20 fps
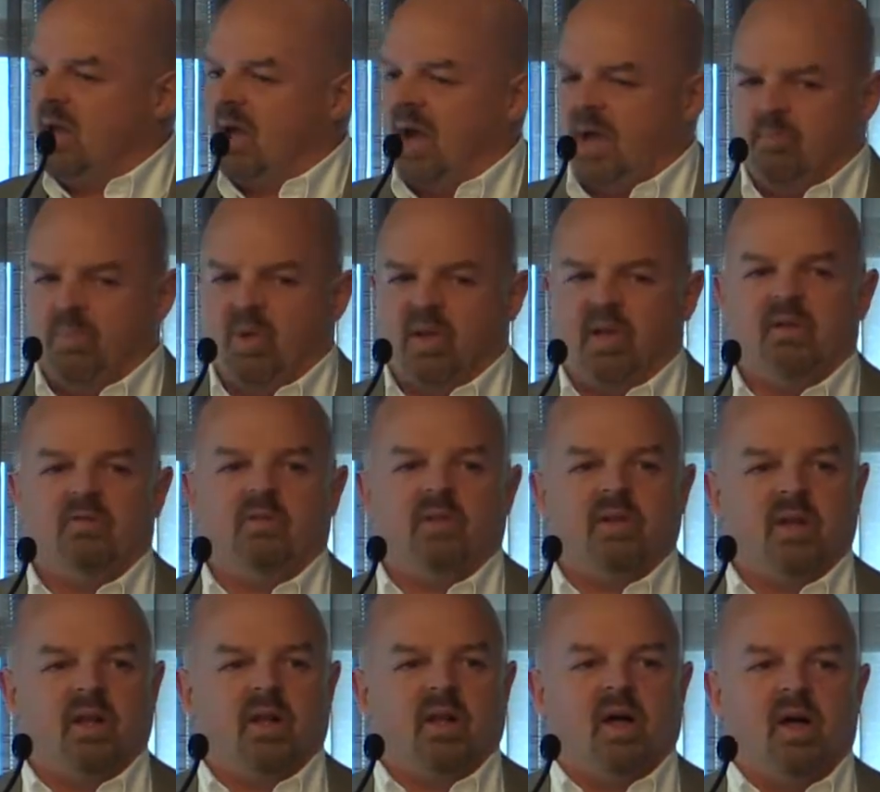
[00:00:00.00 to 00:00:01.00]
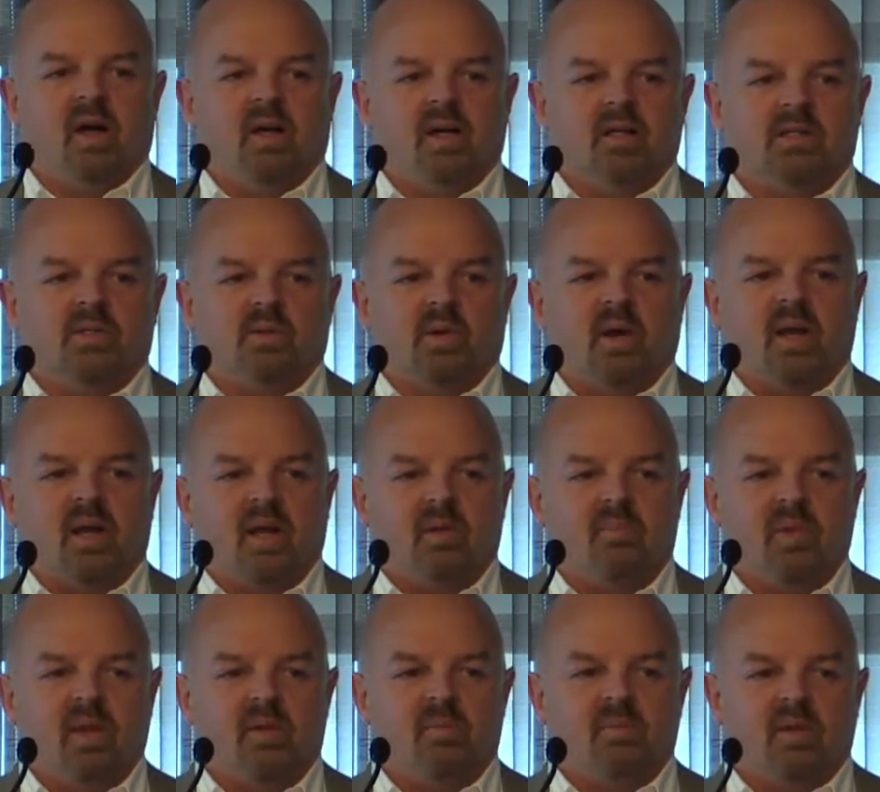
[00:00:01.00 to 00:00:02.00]
I believe we're the longest running
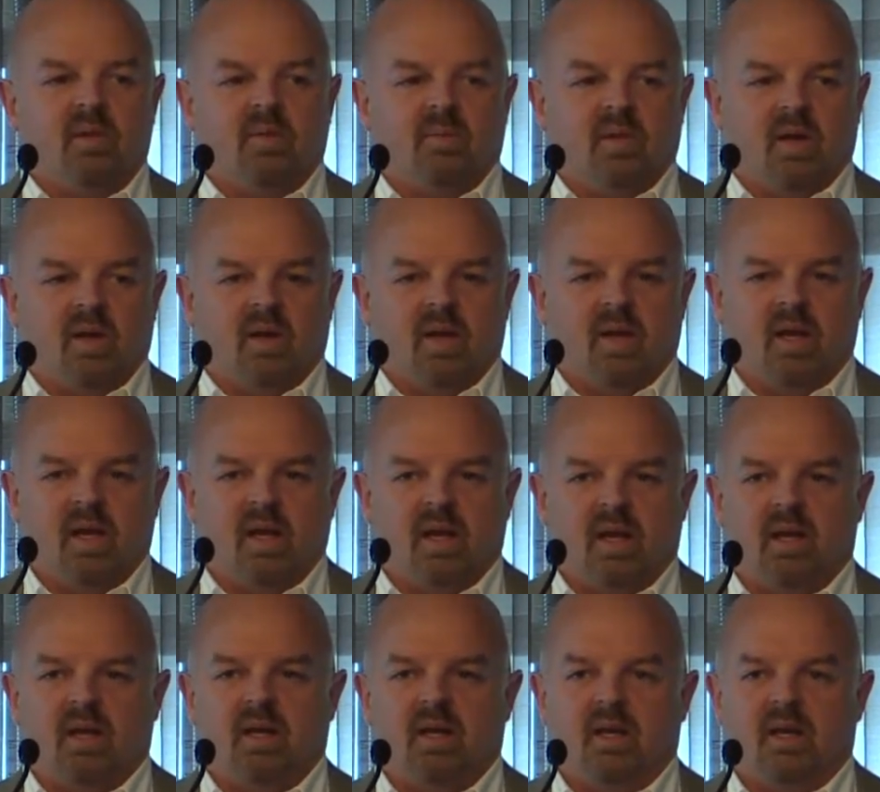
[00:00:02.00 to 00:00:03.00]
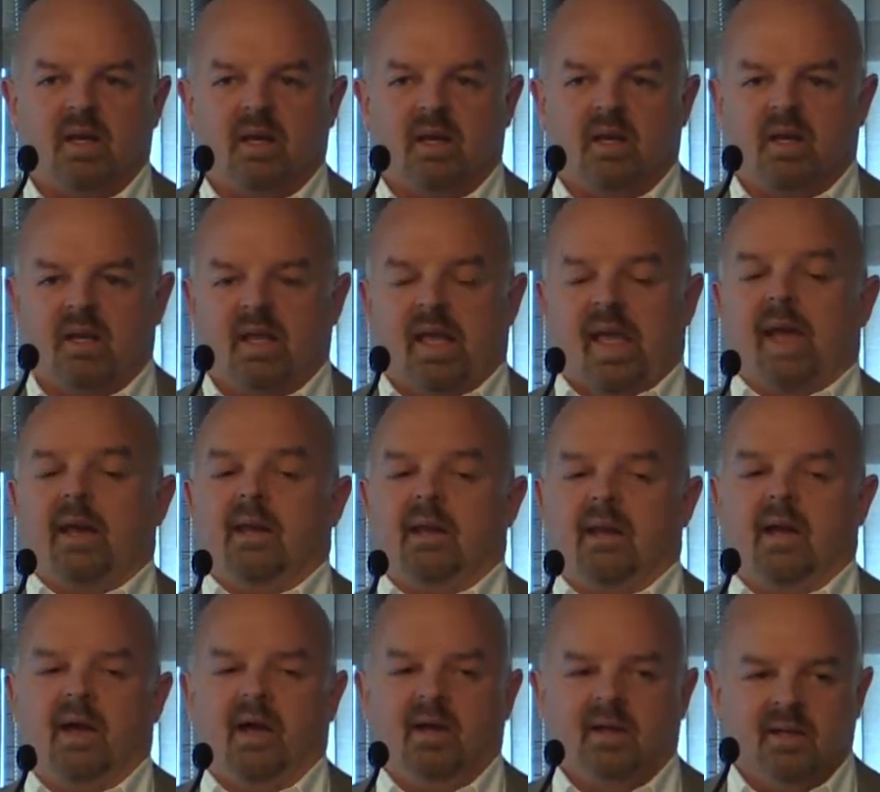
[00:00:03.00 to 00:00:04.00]
BIM community in
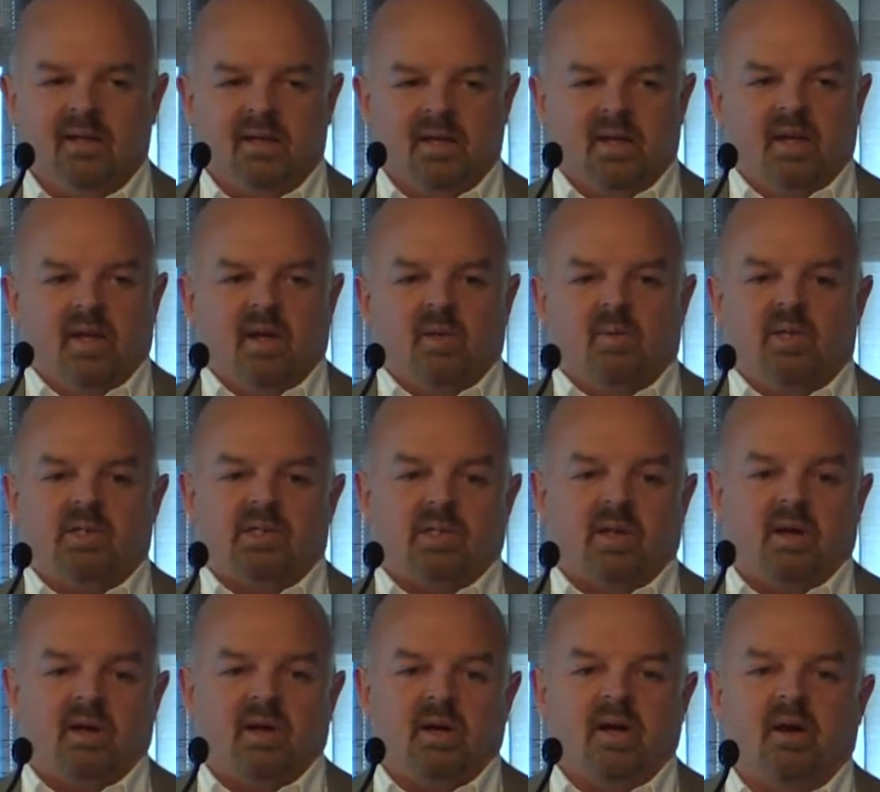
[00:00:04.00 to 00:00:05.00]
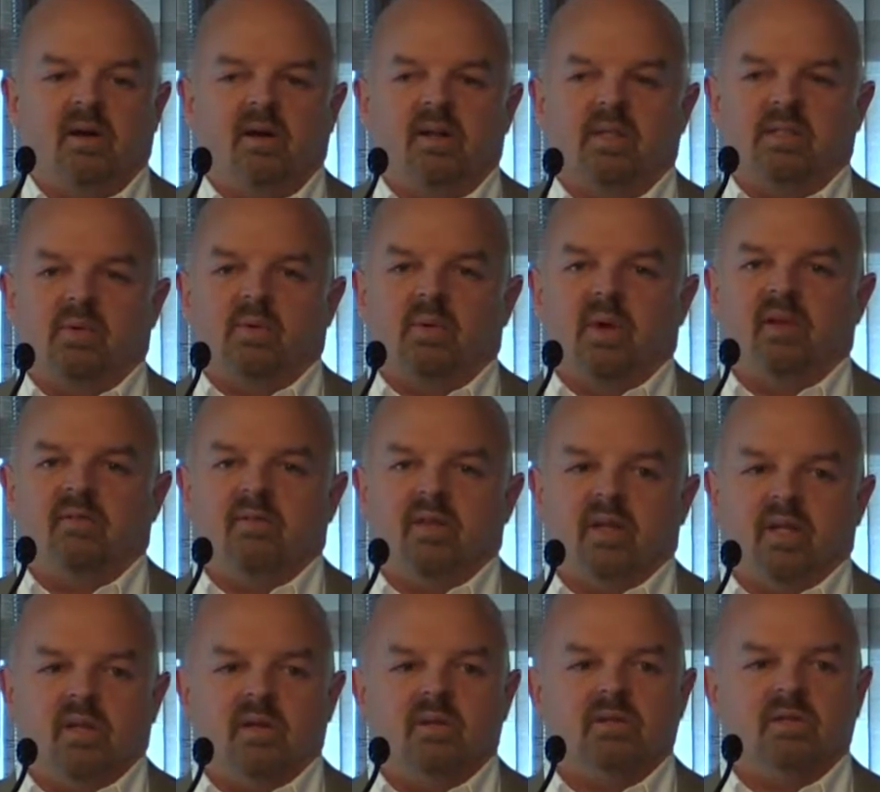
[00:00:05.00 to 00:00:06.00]
Canada. We started out as a Revit
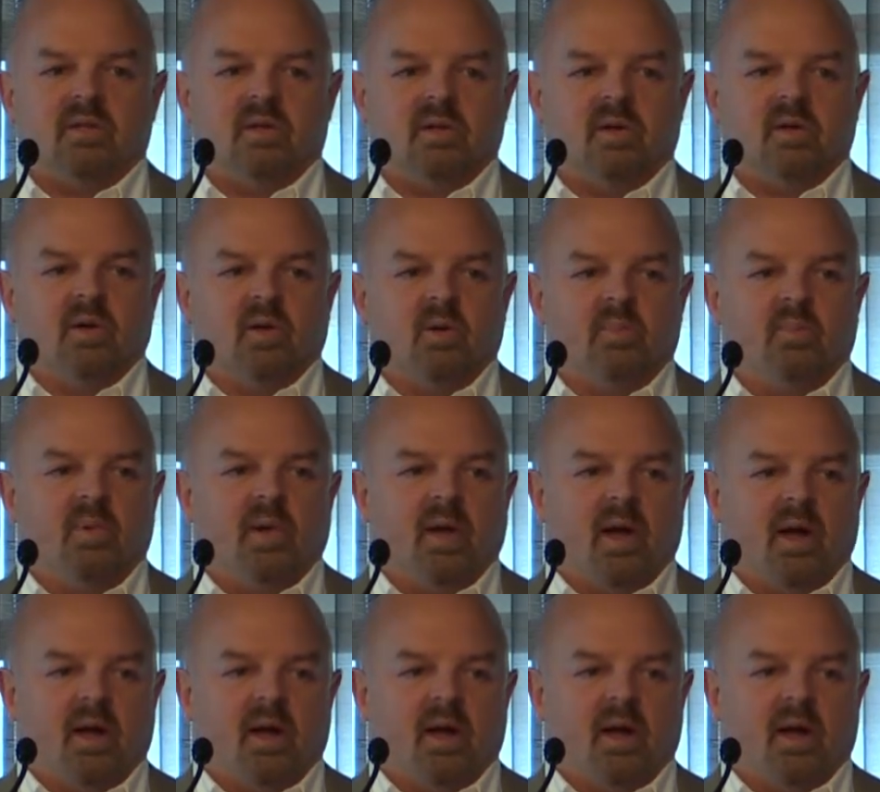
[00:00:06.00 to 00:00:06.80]
user group.